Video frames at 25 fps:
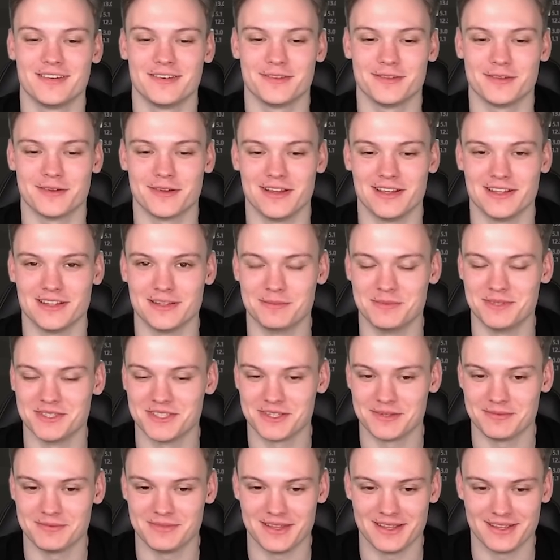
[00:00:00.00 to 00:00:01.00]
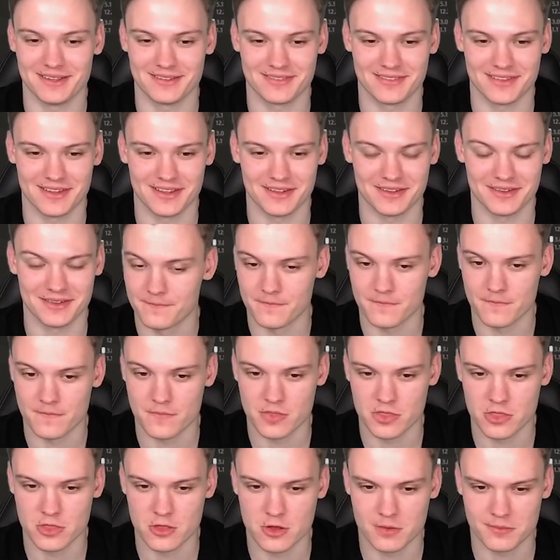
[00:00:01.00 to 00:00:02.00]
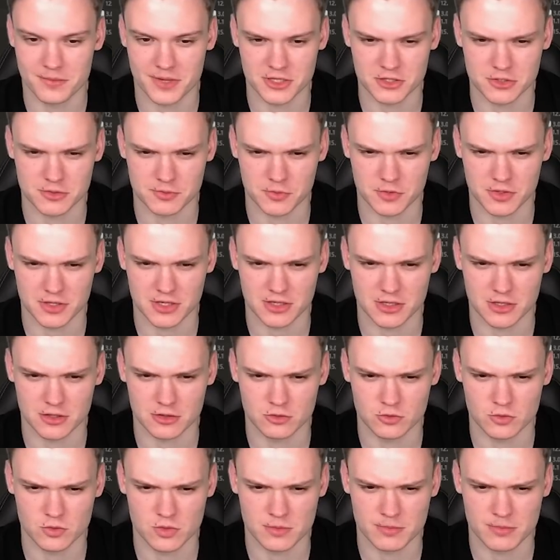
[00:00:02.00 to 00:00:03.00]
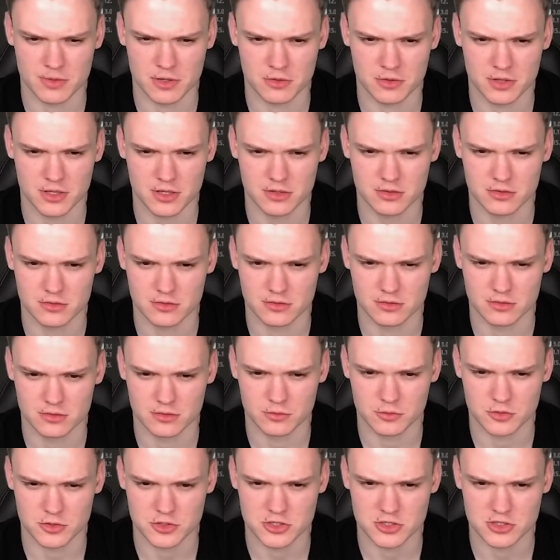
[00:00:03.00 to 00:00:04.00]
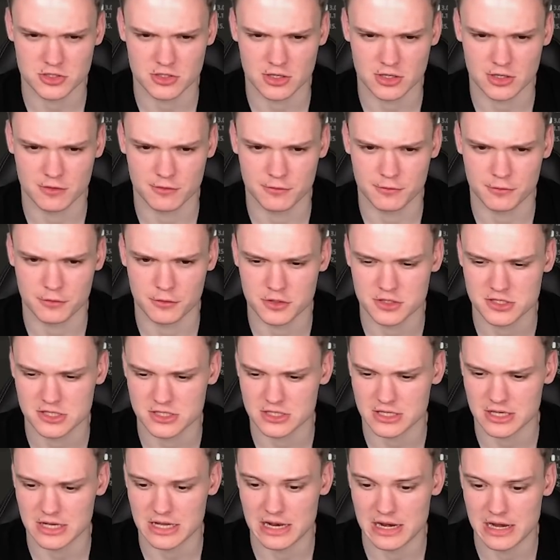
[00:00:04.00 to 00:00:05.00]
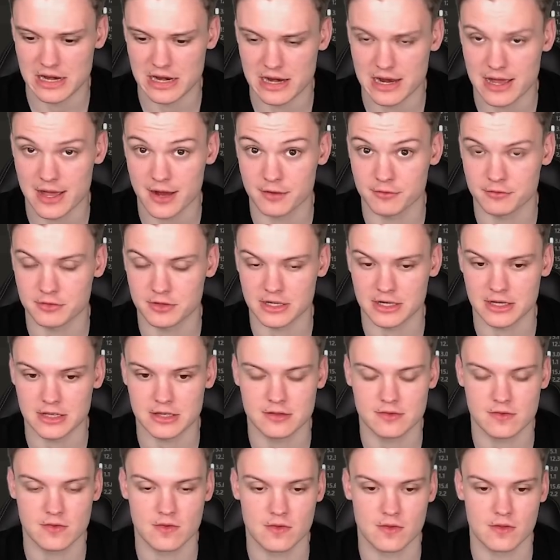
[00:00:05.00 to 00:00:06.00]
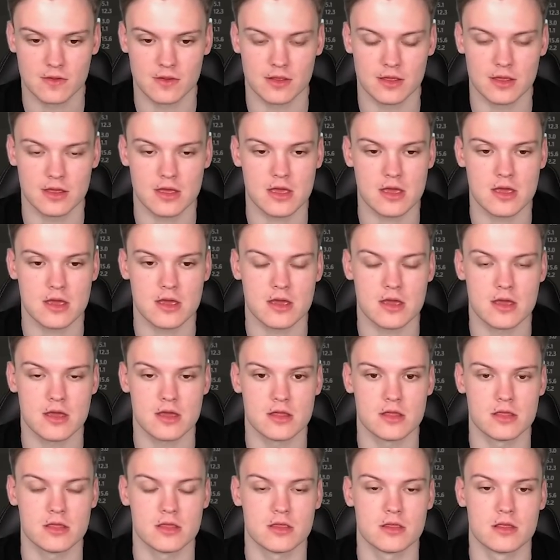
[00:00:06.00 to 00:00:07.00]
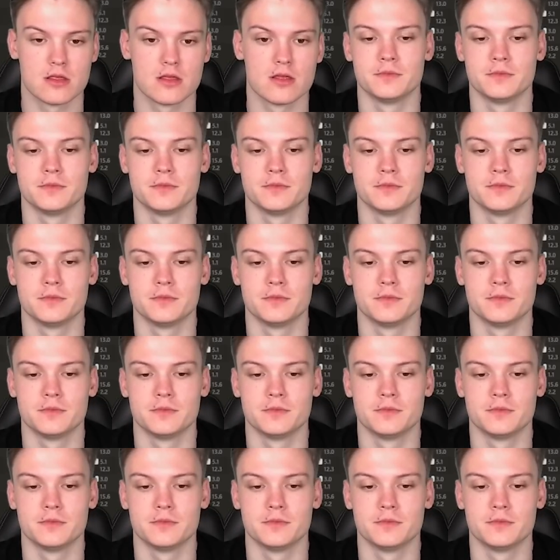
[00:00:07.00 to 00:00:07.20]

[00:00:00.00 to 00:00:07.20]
could collect the bishop next. Not much opponent can do about it. We're just gonna force a lot of trades, and